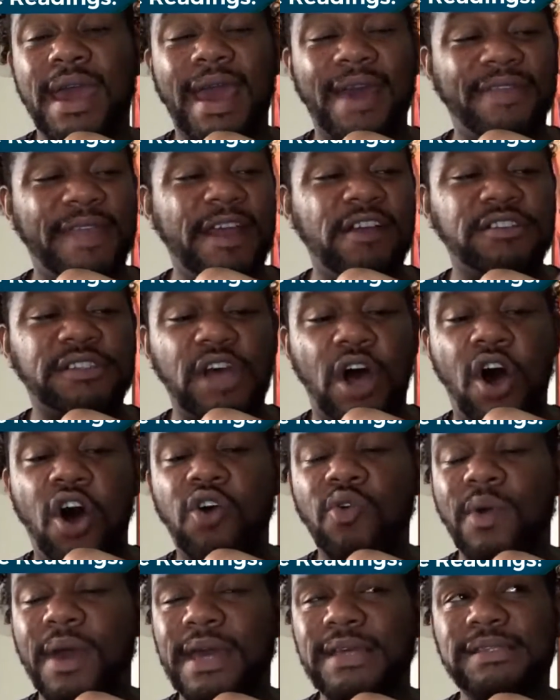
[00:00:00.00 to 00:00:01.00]
And there's
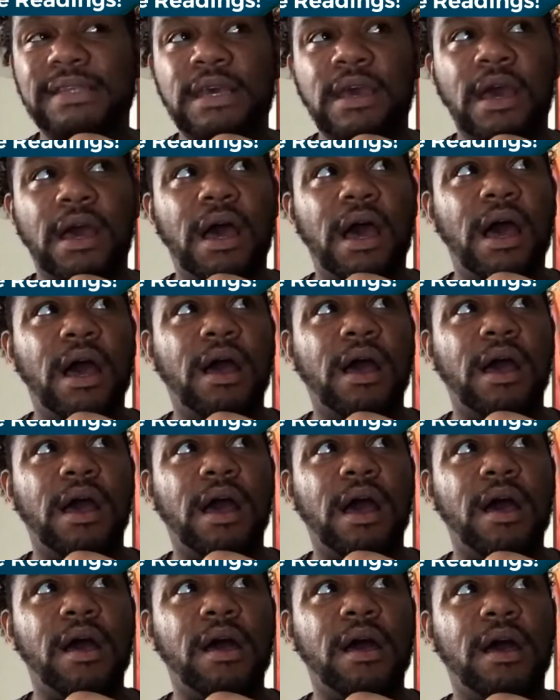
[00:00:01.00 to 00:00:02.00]
always
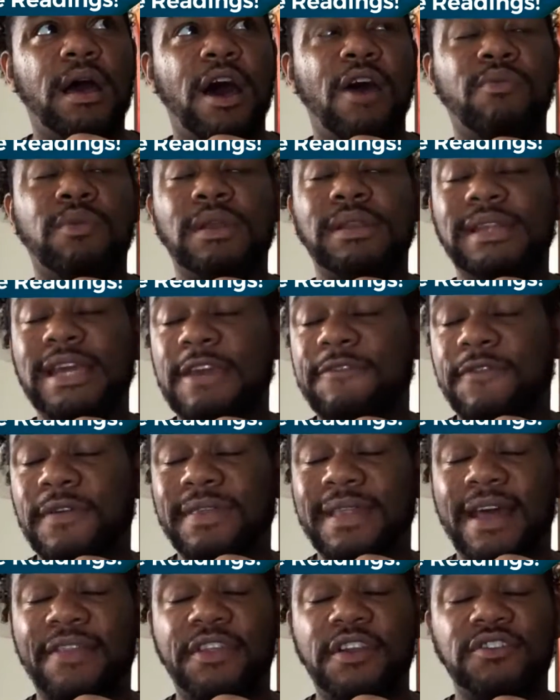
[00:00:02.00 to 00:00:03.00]
a relief
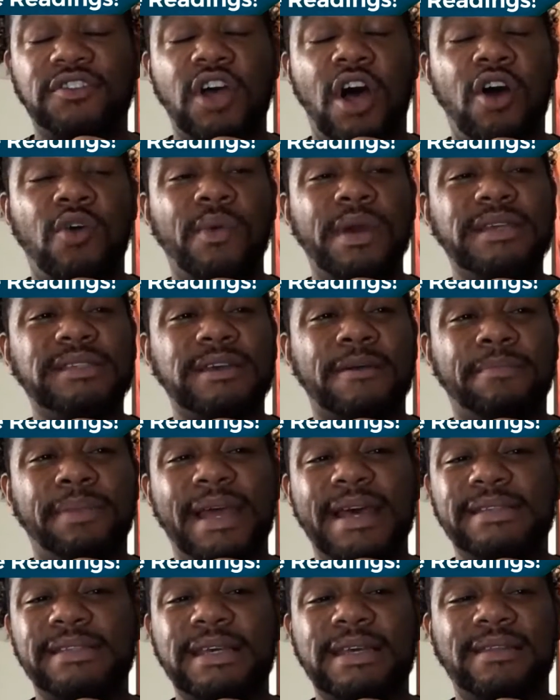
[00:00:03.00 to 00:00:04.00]
in that. There's always a
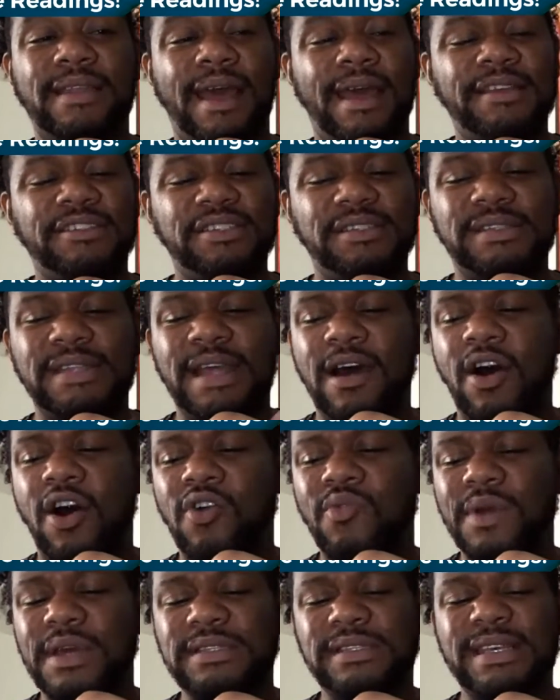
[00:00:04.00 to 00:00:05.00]
blessing in that. It's just not
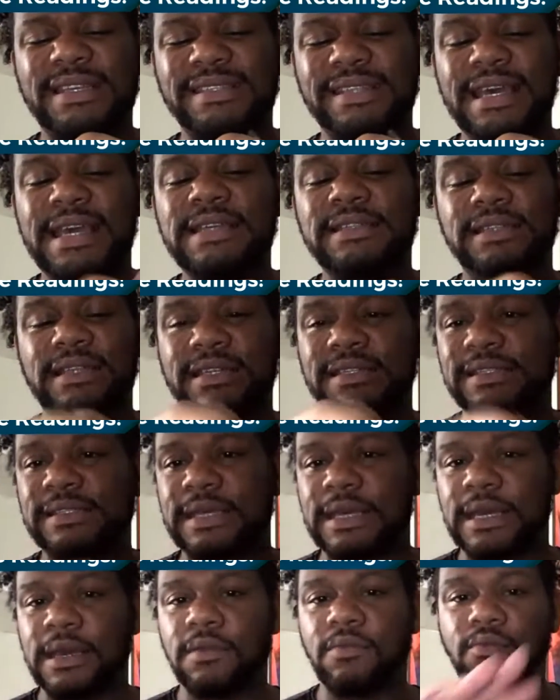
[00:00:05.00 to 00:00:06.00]
always as easy to
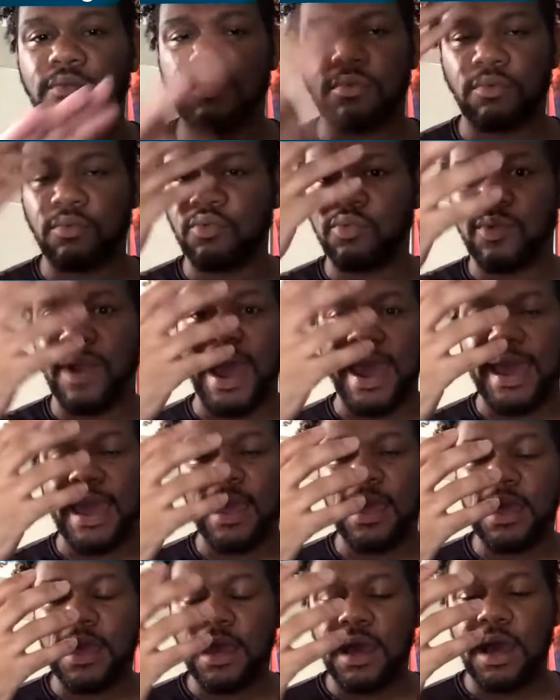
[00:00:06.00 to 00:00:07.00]
see it right
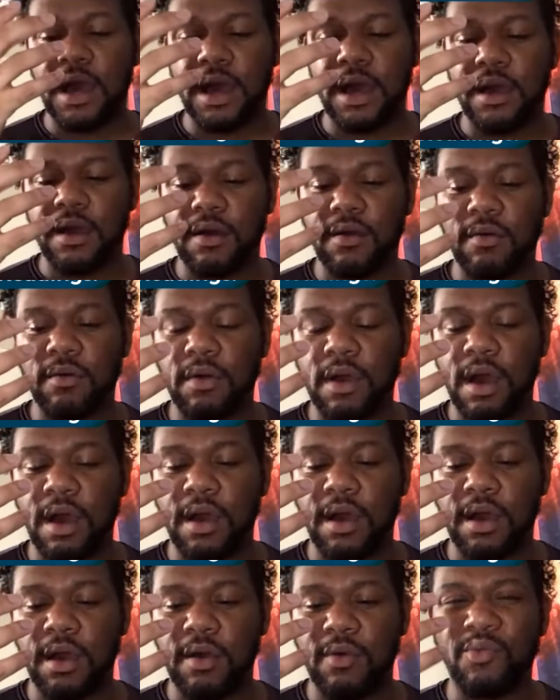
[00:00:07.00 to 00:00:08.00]

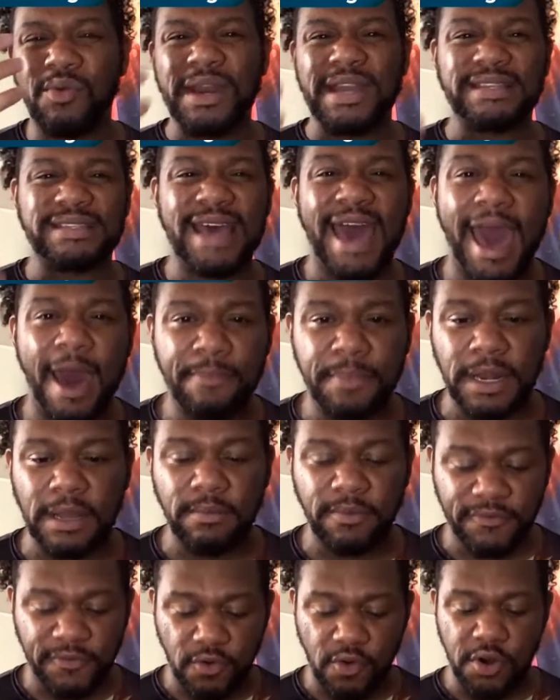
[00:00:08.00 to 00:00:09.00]
when it's happening
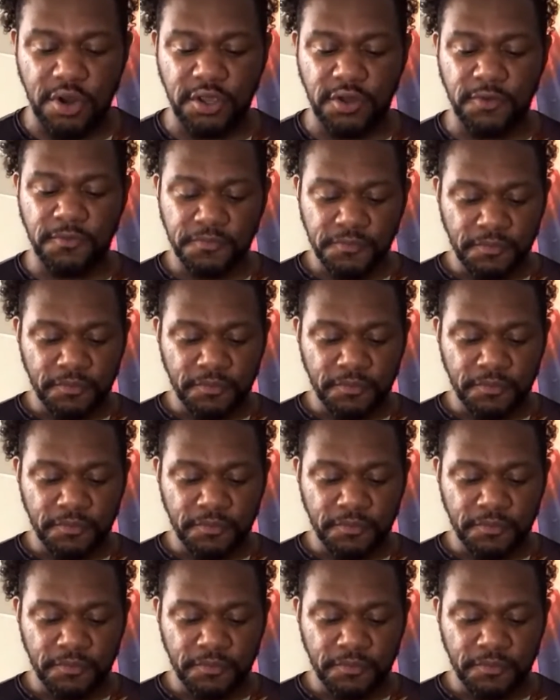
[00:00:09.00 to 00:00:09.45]
before you.